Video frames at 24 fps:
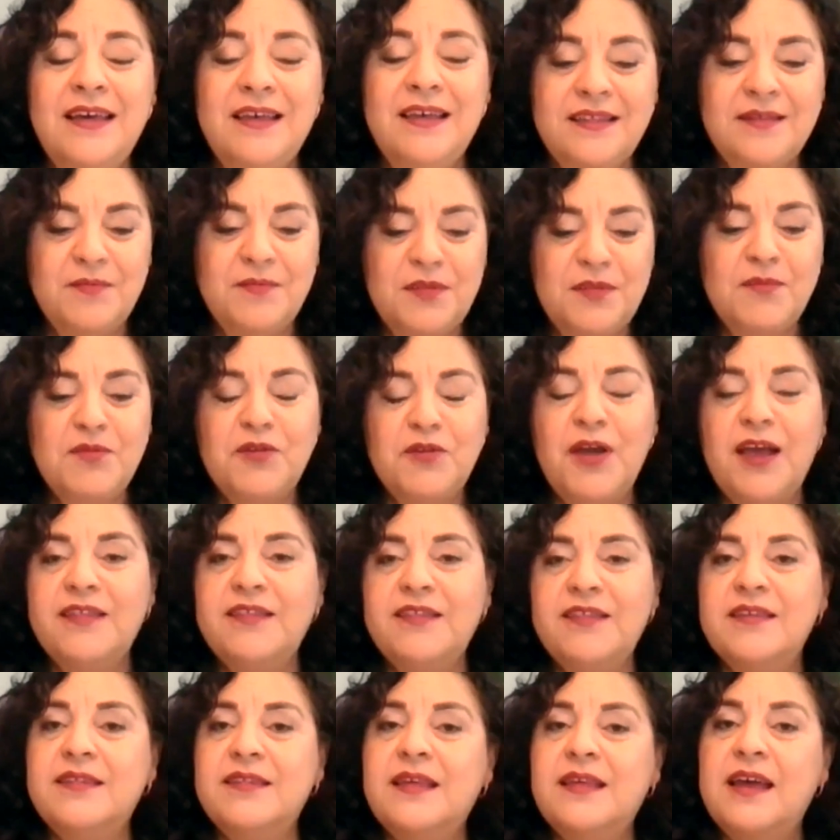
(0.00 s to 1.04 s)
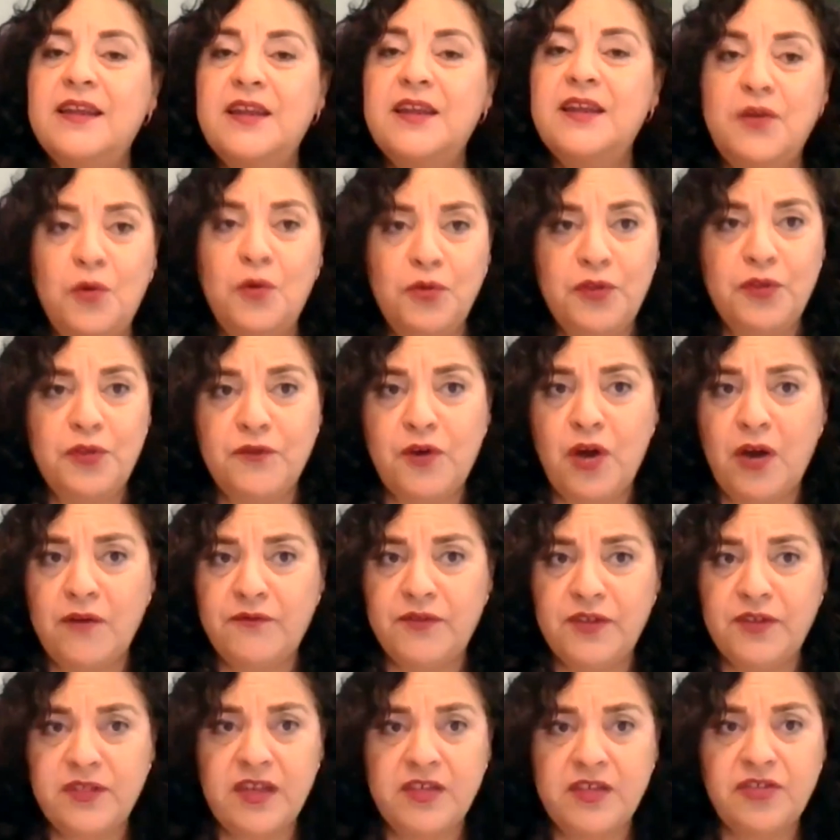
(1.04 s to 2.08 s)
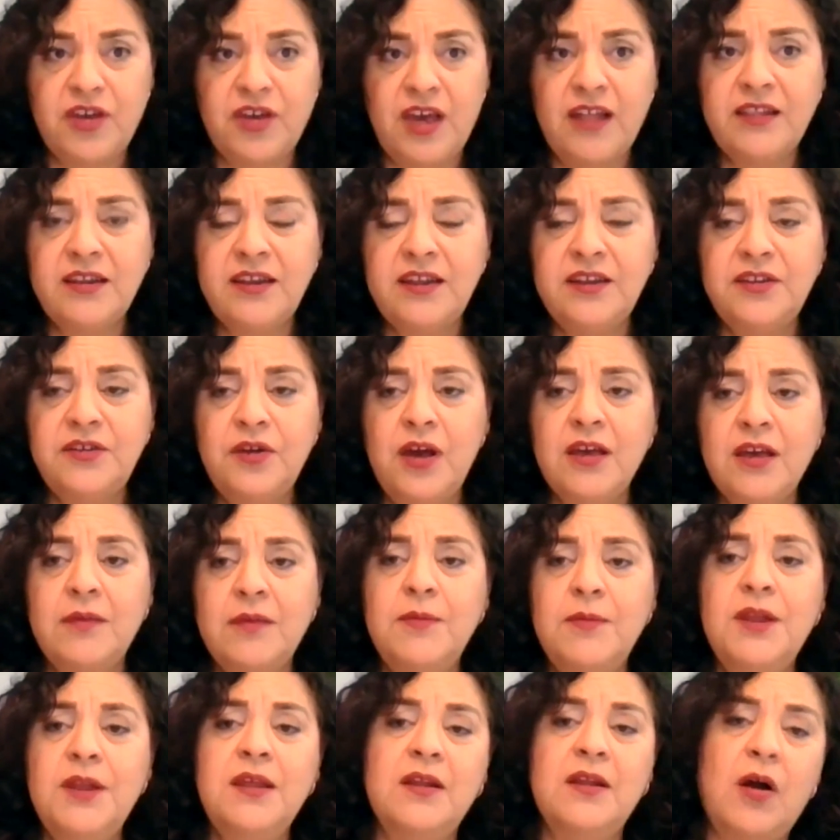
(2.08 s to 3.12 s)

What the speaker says: sometimes you're asked to sign an oath of confidentiality document.